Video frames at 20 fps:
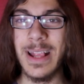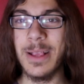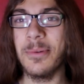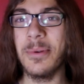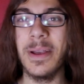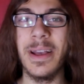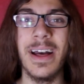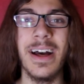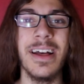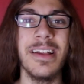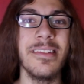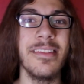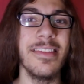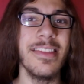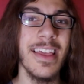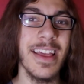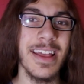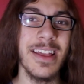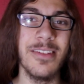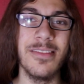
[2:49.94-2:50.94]
anyway guys,
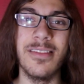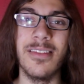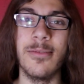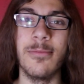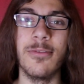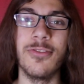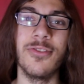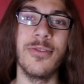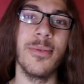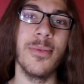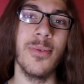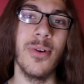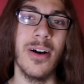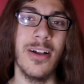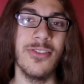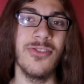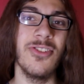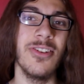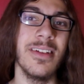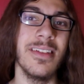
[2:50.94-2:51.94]
thank you so much for
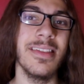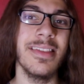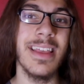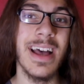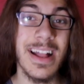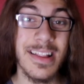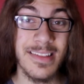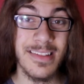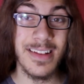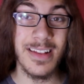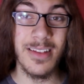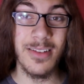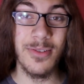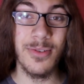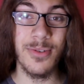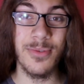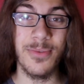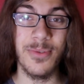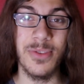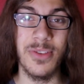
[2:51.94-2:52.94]
watching. That's gonna
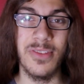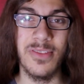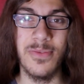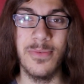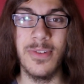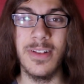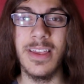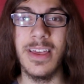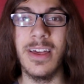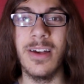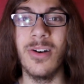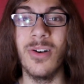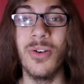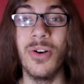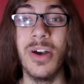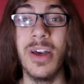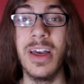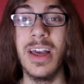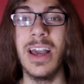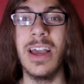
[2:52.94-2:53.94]
do it for this
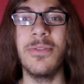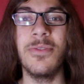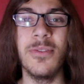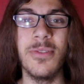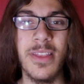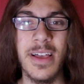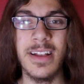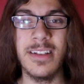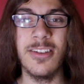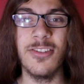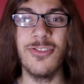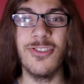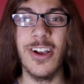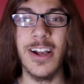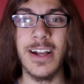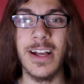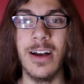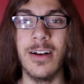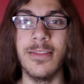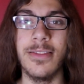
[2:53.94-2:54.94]
video. If you'd like to
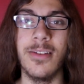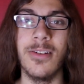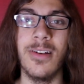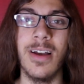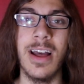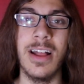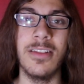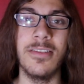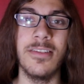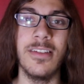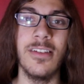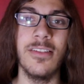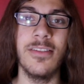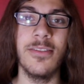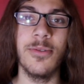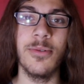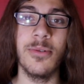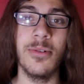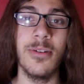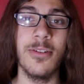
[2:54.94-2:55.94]
check out their Etsy
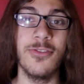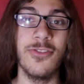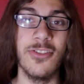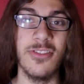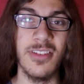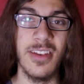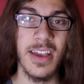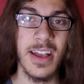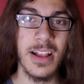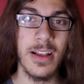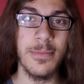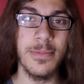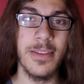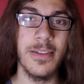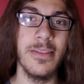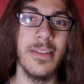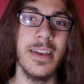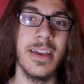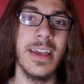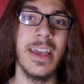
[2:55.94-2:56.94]
store, just hit up
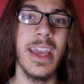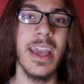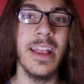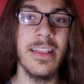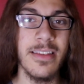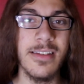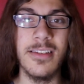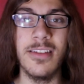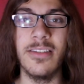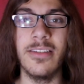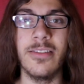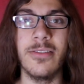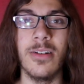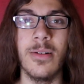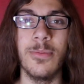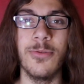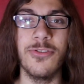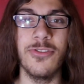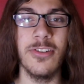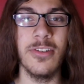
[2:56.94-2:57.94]
the link in the
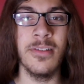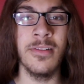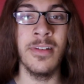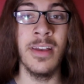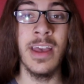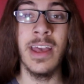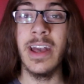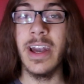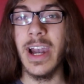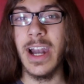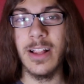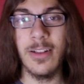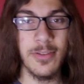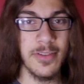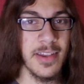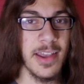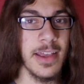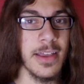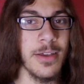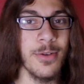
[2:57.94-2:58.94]
description.
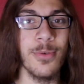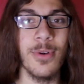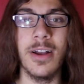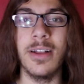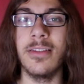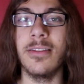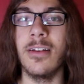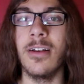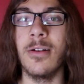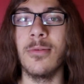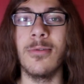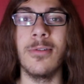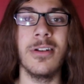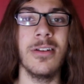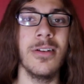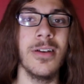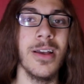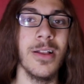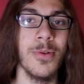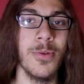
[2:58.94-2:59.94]
It'll take you right there where
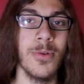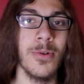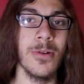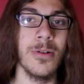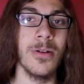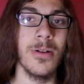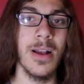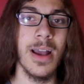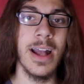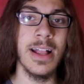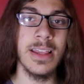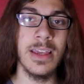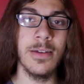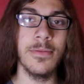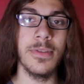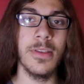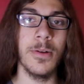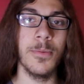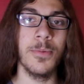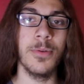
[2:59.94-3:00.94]
you can order any
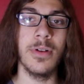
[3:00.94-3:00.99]
of their